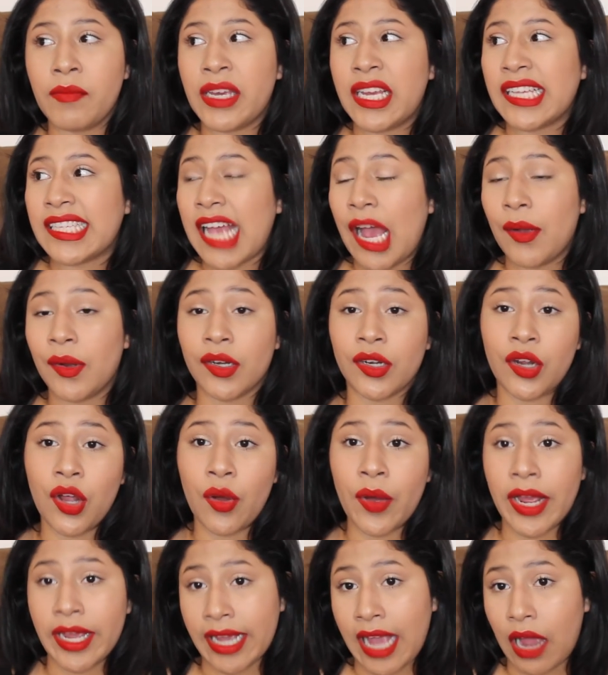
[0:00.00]
because I would
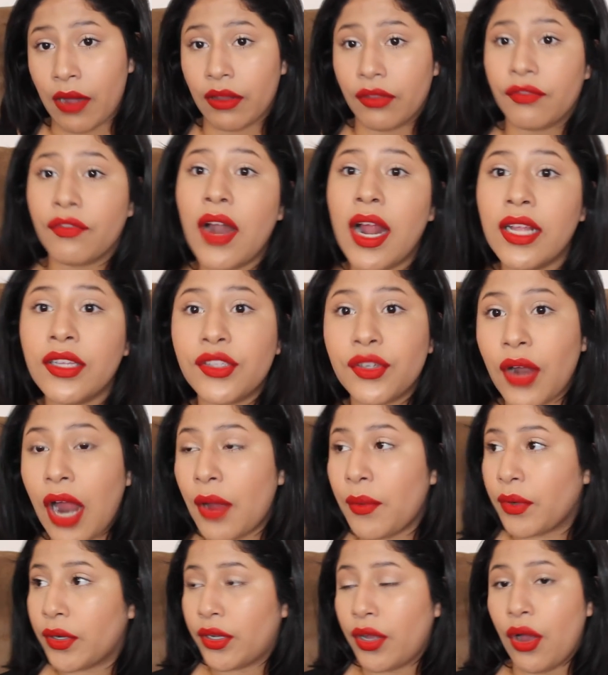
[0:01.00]
go hang out with friends or
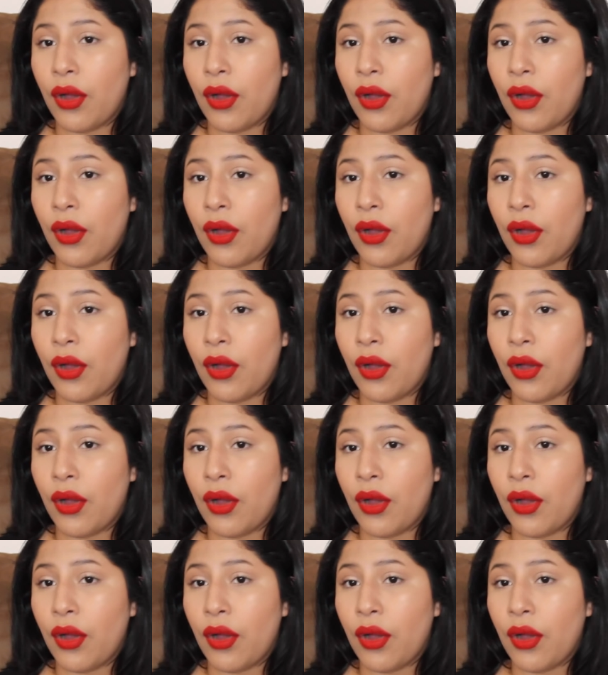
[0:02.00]
I would